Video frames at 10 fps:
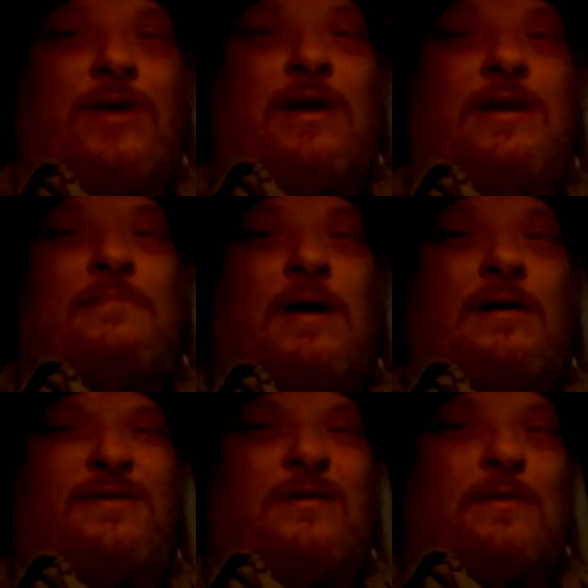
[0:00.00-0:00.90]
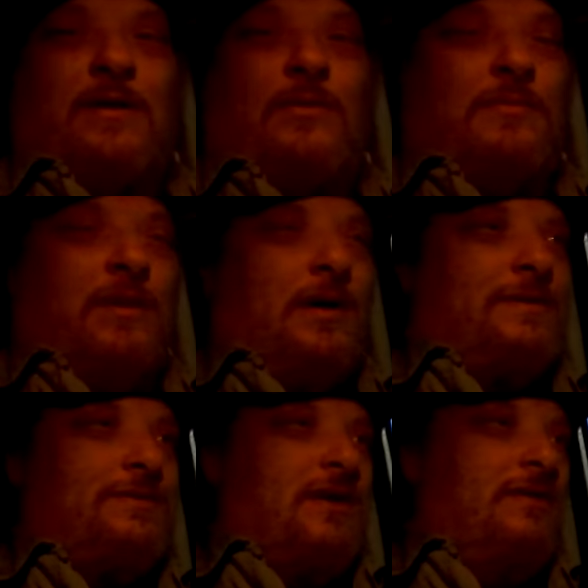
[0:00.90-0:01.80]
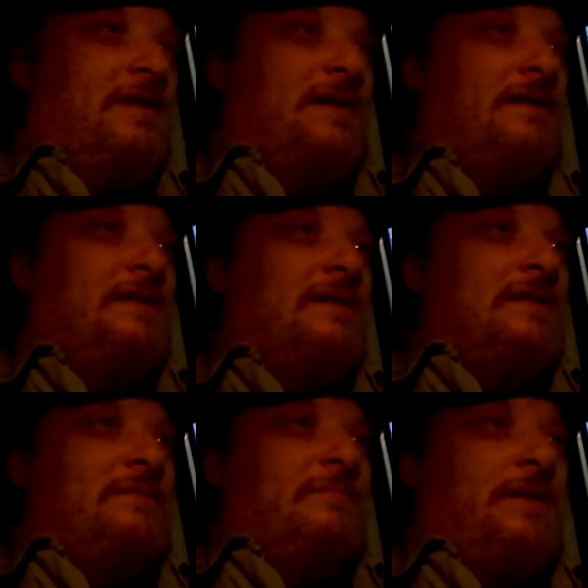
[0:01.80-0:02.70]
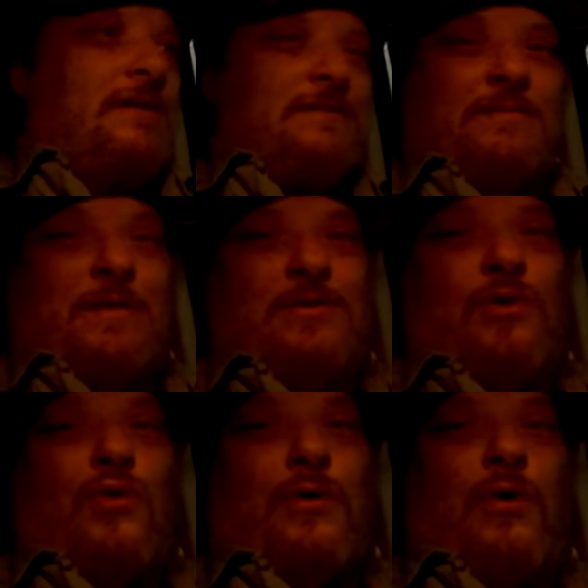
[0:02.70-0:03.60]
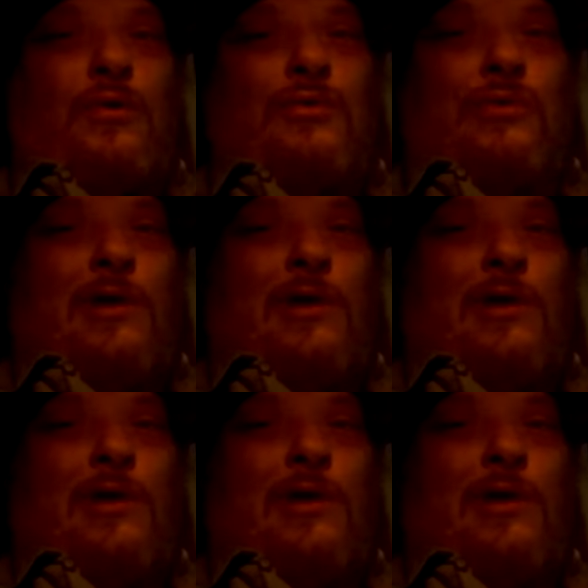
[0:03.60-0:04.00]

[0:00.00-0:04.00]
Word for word: to tell you about, not a whole lot to show you, because I'm not doing a whole